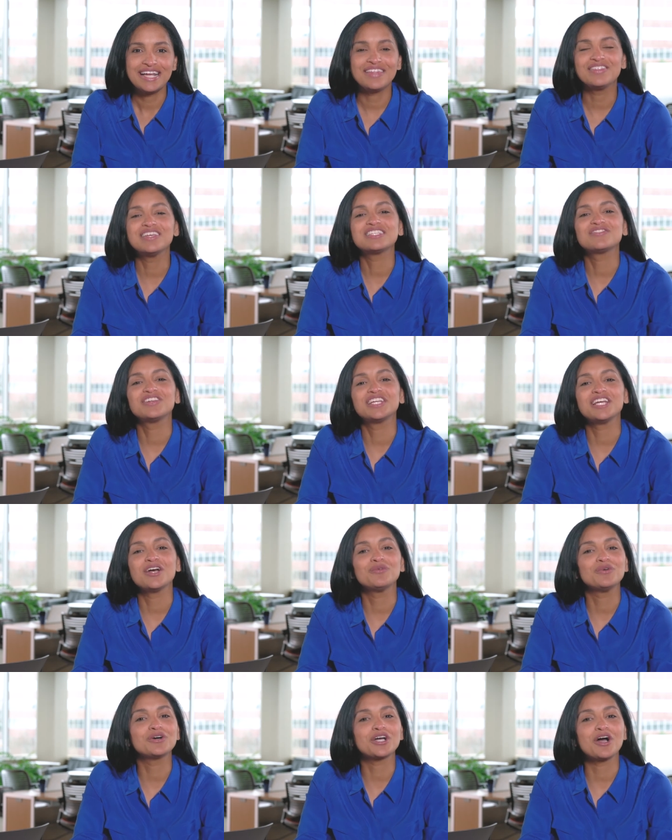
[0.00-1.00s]
In this
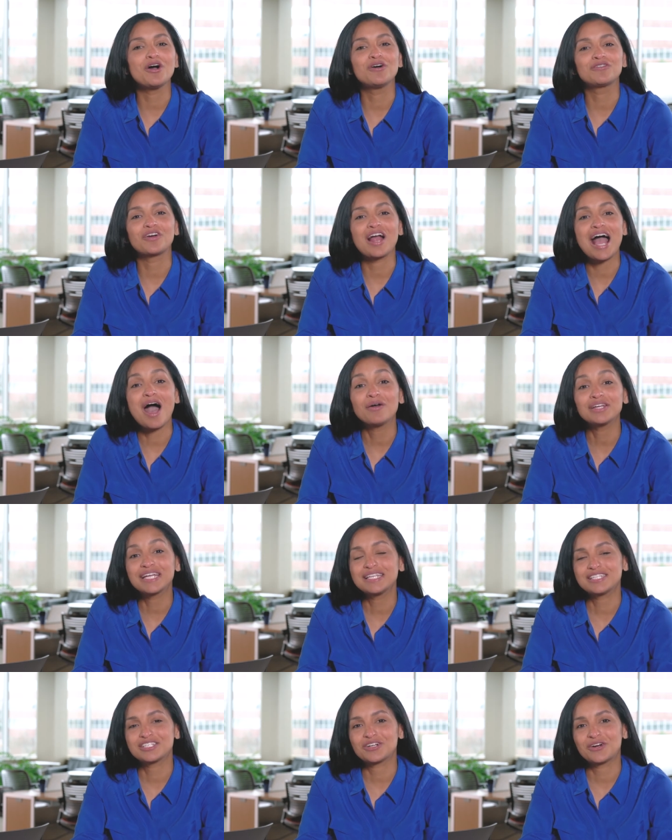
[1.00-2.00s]
video, we'll go over how to
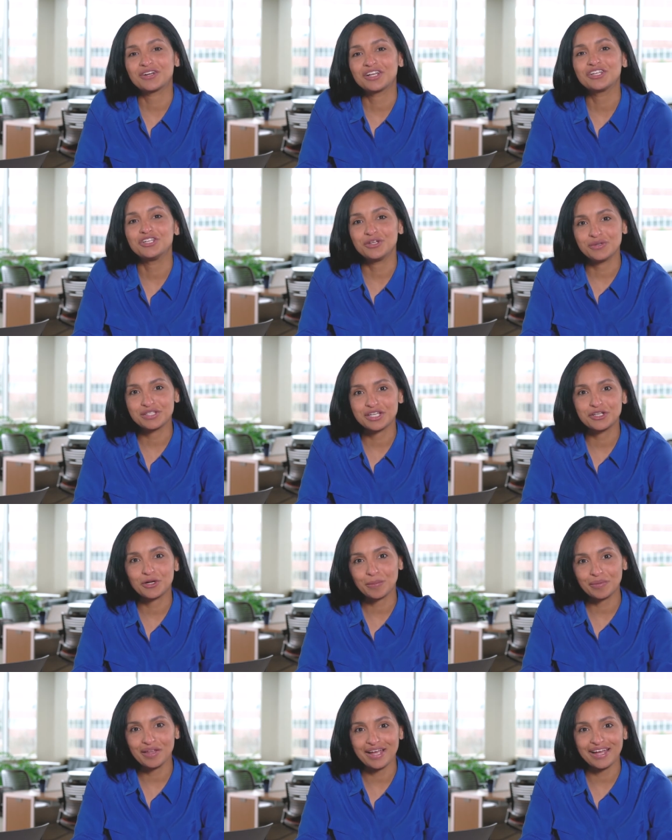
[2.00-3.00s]
get started using
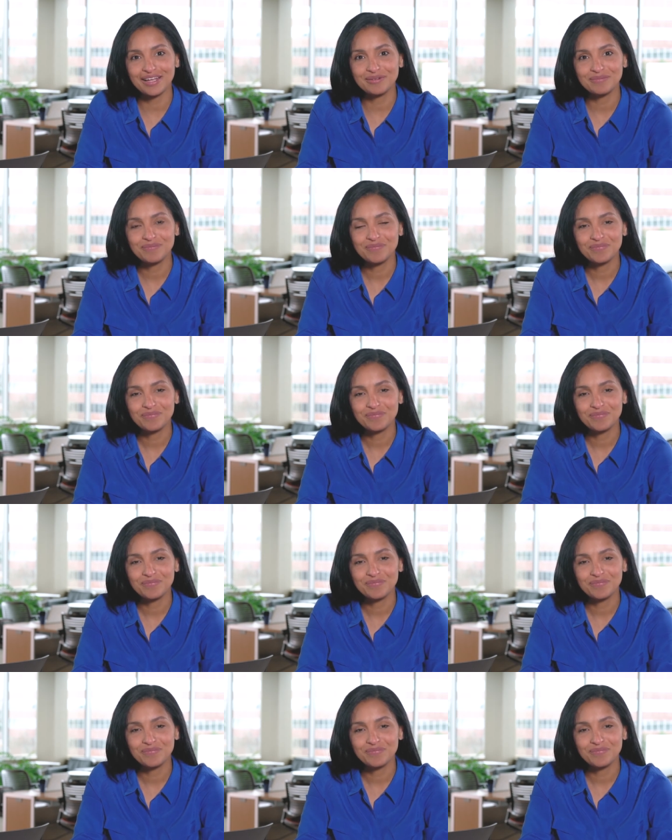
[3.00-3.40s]
your plan.